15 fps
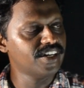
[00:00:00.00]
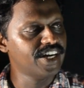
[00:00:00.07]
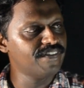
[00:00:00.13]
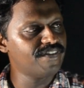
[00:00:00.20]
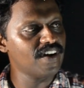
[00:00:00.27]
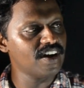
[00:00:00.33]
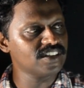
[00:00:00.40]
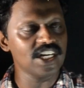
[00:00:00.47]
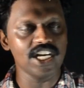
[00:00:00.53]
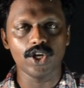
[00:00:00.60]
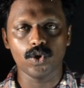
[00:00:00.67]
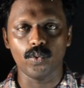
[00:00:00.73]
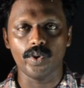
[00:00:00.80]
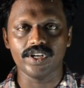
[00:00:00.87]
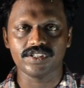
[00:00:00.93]
the
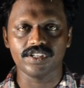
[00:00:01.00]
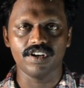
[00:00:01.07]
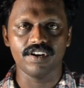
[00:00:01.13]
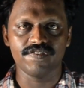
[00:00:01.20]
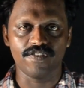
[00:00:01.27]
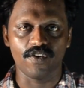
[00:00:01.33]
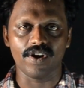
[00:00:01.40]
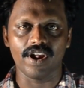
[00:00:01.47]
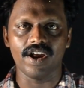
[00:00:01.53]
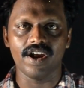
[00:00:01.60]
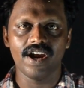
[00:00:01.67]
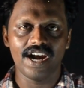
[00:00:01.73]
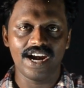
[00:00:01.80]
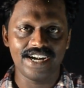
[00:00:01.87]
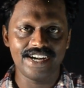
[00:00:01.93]
differential equation for
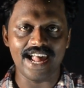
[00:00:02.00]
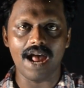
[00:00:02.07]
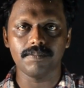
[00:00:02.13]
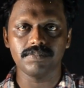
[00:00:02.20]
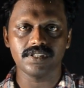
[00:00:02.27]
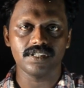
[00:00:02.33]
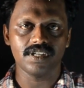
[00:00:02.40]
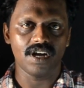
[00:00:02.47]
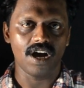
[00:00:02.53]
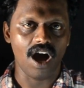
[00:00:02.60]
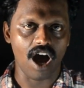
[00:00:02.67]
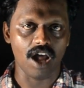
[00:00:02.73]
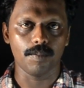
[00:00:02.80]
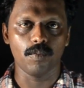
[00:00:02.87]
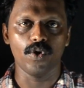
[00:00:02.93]
a damped
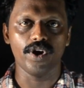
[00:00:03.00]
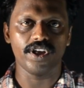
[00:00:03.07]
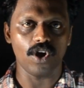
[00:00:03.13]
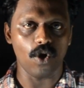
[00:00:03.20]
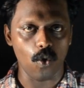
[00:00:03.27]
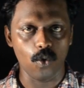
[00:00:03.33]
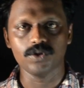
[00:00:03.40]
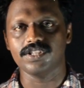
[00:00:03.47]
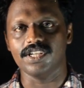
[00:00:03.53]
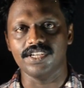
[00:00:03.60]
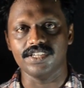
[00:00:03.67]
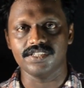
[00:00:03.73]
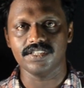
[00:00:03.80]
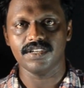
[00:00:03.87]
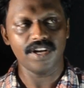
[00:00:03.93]
harmonic
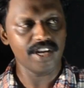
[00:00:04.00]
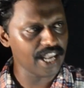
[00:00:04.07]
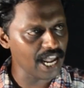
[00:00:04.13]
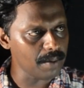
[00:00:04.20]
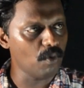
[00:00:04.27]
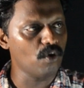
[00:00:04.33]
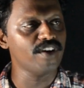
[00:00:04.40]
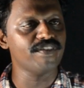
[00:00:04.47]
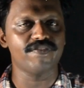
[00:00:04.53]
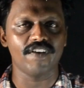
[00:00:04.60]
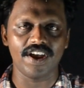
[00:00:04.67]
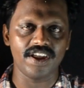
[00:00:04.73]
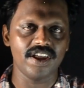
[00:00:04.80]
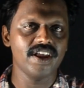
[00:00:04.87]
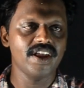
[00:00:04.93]
oscillator. You can
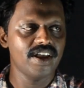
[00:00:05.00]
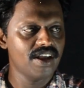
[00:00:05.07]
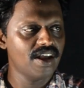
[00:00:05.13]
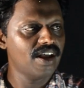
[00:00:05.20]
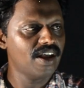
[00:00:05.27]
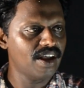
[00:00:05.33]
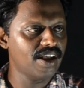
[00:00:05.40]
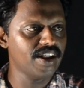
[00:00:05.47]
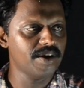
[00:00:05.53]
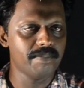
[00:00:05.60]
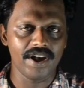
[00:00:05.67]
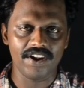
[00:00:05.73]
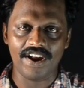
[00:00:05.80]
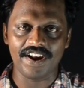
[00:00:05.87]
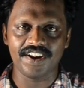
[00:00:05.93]
modify
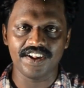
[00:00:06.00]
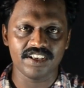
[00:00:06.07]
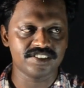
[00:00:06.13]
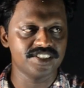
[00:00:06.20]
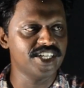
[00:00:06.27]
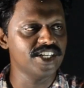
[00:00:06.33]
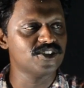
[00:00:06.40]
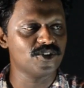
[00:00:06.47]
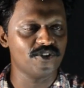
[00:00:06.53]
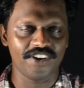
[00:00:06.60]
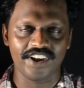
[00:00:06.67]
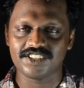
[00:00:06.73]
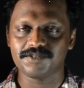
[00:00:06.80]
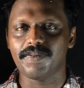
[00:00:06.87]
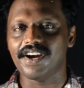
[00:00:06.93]
it by writing as d
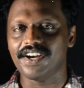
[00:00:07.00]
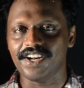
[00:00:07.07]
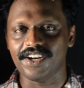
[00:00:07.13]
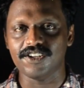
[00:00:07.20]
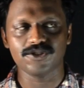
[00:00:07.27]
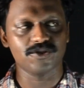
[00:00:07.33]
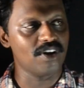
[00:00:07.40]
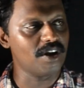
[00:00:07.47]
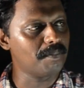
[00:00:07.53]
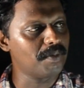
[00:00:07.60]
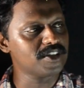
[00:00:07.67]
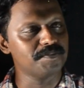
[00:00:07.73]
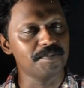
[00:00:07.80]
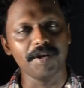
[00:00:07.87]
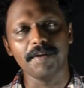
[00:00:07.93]
square x by dt
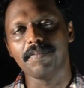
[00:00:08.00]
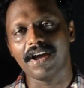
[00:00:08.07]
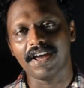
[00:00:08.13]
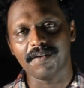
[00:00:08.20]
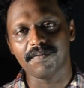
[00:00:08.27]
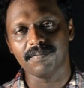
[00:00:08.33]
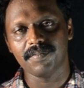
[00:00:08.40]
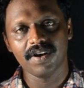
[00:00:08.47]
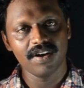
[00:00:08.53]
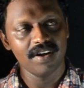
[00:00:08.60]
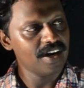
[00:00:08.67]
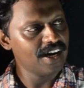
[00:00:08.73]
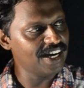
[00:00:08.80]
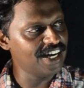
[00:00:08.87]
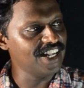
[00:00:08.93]
square plus b by m
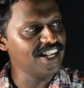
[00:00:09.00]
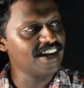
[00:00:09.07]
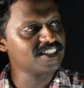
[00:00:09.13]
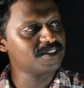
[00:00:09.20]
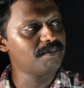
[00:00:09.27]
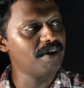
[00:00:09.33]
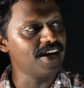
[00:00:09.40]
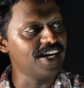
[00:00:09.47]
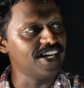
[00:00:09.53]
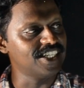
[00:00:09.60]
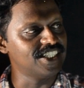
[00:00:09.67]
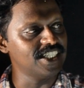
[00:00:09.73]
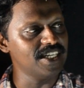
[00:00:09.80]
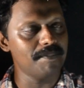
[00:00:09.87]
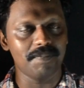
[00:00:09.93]
dx by
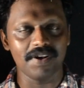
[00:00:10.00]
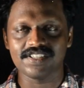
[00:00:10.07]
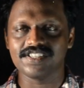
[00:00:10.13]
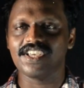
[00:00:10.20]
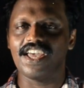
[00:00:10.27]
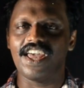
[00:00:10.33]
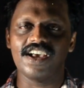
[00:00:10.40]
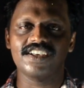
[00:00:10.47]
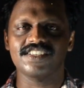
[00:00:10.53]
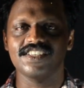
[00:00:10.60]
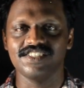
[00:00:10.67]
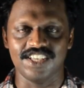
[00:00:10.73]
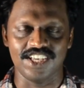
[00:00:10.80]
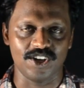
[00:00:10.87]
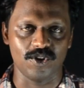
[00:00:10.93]
dt plus
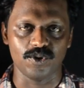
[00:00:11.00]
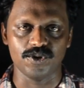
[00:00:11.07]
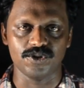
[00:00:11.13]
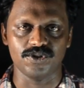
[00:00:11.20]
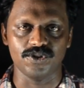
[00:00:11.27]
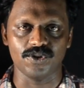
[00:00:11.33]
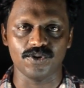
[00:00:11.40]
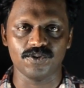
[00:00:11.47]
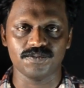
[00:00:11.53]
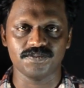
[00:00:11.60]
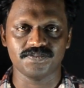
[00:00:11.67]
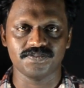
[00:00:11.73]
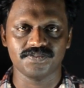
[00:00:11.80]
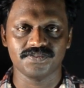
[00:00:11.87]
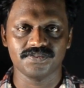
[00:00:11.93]
kx is equal to 0.
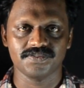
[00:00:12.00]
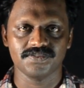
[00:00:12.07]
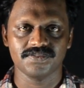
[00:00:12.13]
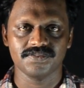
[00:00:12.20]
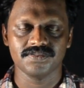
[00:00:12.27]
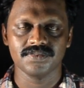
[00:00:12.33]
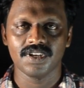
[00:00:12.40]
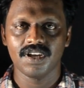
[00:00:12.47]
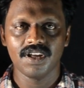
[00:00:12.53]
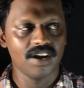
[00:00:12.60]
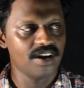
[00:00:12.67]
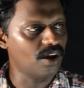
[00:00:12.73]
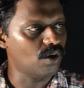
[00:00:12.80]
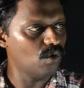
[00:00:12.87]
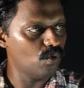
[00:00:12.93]

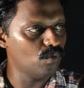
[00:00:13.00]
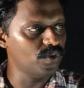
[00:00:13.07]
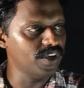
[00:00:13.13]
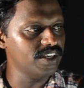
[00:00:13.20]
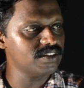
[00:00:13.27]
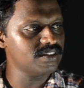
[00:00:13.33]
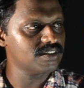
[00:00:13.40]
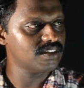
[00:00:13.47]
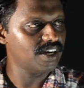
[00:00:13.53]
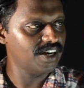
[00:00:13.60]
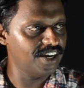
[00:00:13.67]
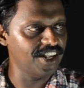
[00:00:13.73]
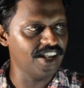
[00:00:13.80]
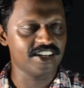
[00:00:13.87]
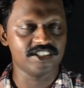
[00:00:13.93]
Now v
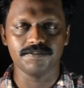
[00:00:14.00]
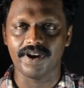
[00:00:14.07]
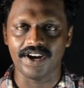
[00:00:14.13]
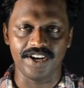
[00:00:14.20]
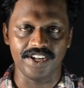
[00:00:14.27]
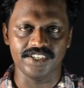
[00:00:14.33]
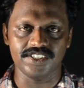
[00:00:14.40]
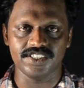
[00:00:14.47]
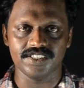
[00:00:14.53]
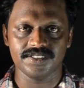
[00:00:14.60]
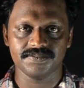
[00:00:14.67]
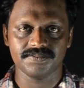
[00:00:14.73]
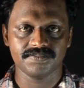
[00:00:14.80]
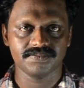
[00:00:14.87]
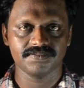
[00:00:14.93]
is dx by
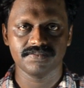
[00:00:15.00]
dt.